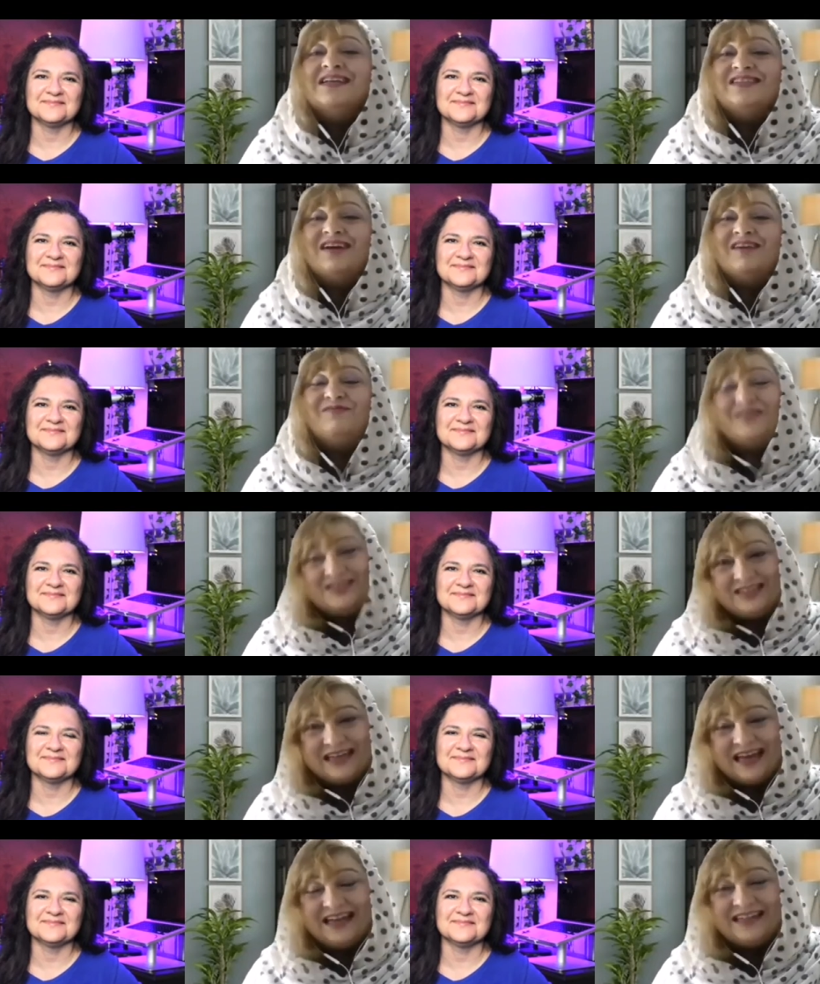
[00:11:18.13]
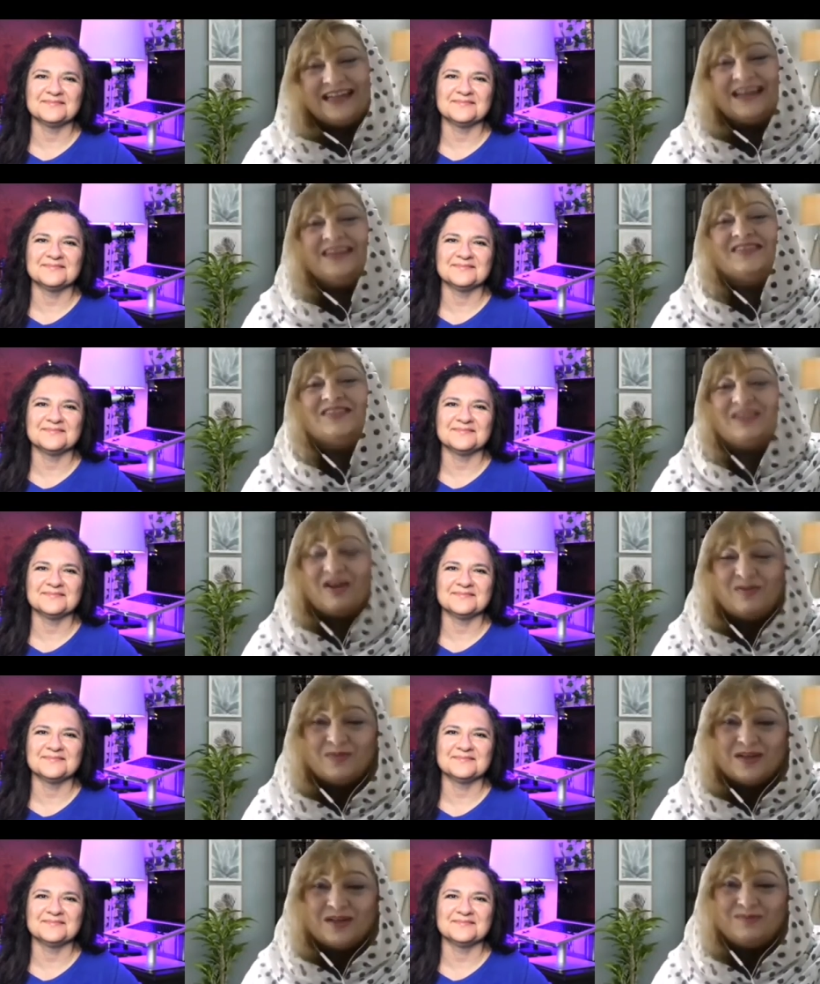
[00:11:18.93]
Speaker 1: So for today, thank you
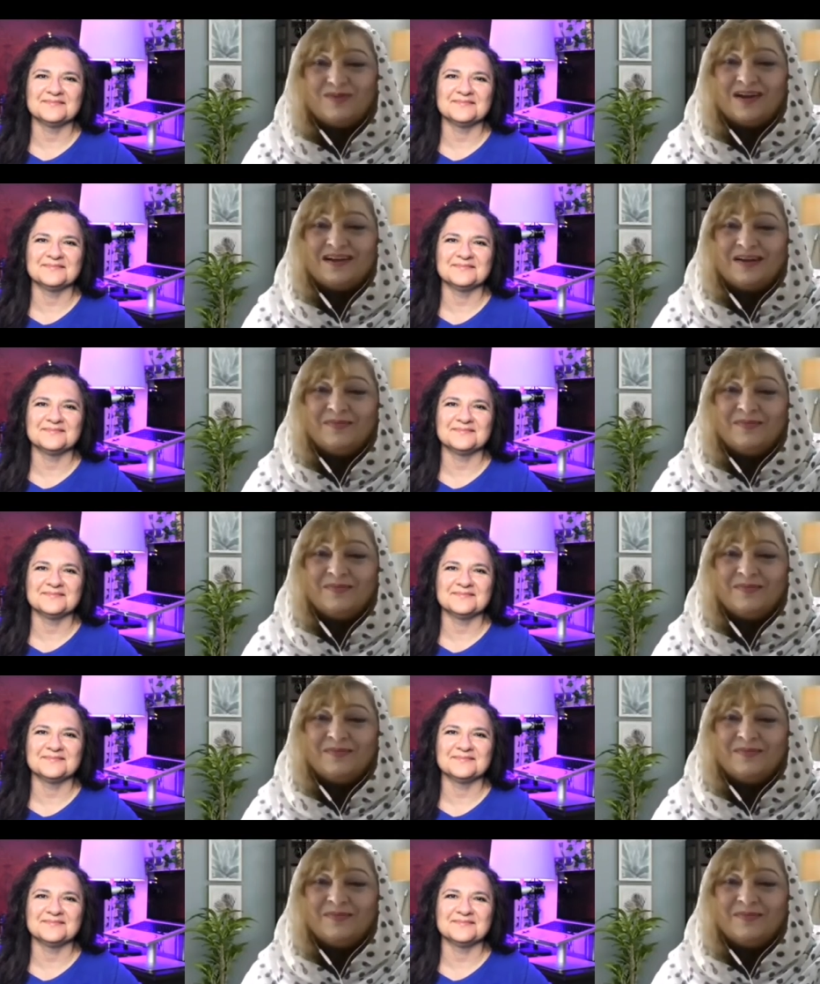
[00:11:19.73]
so much for